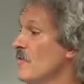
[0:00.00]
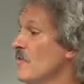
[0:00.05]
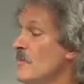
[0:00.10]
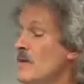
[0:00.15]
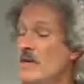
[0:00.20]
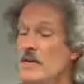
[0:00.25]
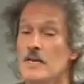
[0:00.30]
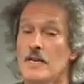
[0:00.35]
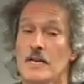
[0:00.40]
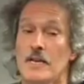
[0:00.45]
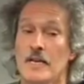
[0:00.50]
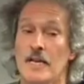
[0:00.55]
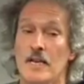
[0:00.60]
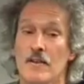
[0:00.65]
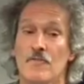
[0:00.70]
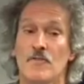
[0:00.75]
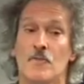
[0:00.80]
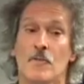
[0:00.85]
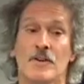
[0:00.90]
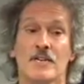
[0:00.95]
from eating
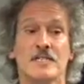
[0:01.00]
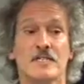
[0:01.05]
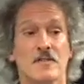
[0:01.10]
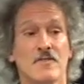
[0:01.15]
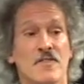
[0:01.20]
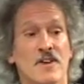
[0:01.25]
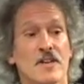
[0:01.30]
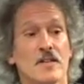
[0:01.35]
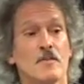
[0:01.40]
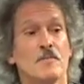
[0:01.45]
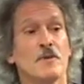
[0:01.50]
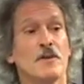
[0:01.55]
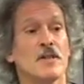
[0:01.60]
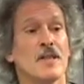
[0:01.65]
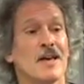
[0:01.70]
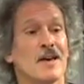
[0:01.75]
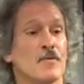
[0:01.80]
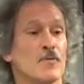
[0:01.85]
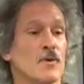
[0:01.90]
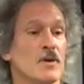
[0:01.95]
even when it's available
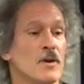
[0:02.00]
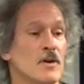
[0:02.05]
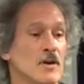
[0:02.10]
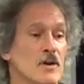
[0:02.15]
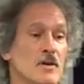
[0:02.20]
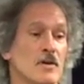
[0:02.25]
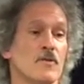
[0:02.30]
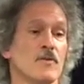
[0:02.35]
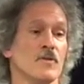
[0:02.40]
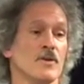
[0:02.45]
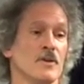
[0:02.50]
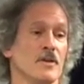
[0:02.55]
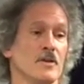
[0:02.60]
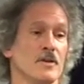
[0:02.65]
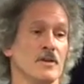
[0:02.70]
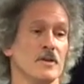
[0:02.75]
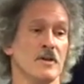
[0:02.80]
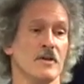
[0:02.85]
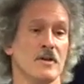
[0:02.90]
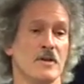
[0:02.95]
and we're hungry.
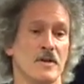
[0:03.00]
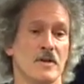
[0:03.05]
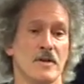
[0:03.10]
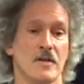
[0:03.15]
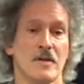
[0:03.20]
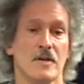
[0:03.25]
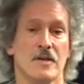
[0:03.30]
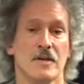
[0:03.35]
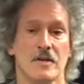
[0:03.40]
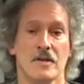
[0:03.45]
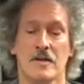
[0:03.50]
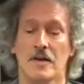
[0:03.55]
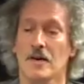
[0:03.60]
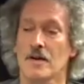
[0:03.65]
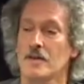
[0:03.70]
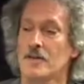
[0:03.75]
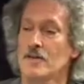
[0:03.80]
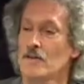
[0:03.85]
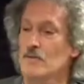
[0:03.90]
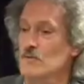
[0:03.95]
And
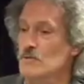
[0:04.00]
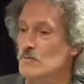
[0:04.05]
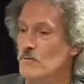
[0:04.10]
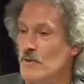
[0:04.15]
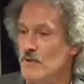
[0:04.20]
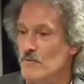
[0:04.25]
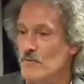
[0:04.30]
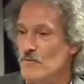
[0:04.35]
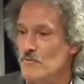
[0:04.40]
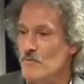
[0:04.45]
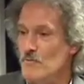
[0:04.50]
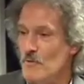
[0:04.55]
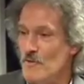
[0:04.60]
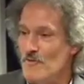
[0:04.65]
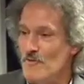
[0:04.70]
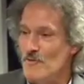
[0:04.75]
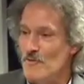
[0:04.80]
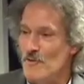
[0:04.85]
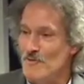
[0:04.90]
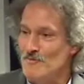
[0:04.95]
God knows one of the Rumi
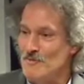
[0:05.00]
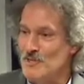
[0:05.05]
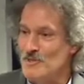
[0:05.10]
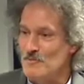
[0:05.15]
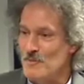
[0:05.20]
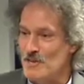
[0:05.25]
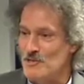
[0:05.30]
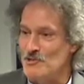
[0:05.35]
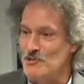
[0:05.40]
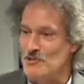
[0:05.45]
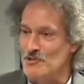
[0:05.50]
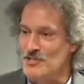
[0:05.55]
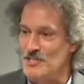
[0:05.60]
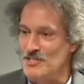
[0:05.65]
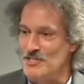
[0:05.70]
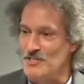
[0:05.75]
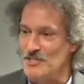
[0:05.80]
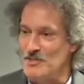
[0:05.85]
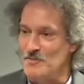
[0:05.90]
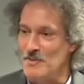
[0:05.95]
Forum
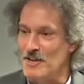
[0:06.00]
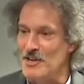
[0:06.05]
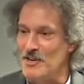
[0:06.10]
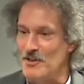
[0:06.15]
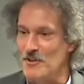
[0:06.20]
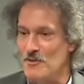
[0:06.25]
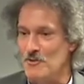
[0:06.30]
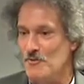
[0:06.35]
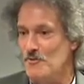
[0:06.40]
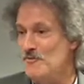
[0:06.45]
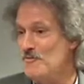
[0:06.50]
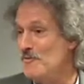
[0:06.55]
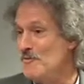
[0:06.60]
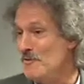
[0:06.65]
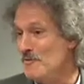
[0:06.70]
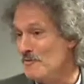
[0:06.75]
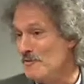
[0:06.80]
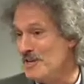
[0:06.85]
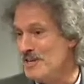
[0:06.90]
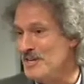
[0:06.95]
specialties is making good
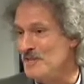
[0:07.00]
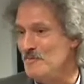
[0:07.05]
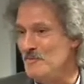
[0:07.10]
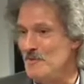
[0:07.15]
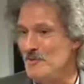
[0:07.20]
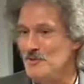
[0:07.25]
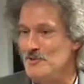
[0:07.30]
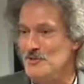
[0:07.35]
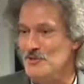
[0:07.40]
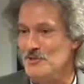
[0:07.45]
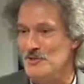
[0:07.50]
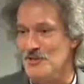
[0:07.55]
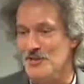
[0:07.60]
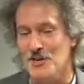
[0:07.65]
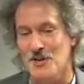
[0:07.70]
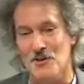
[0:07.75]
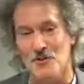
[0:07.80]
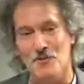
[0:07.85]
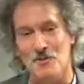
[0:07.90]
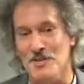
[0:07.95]
food available to the
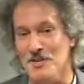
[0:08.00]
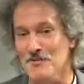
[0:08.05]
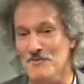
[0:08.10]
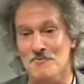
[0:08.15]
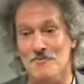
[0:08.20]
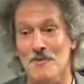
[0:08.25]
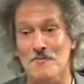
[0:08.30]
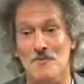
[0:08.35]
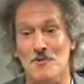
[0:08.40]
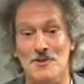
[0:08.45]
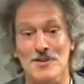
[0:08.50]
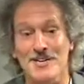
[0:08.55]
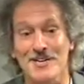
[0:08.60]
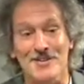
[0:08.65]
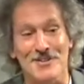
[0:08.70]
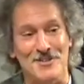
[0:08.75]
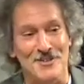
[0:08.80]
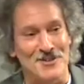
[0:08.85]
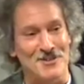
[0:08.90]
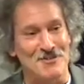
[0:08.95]
hungry even when we're
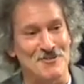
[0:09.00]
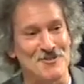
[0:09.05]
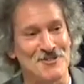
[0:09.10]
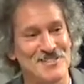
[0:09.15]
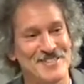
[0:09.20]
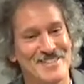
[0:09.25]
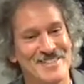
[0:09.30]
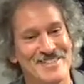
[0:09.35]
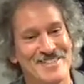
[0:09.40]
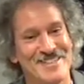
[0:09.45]
not hungry.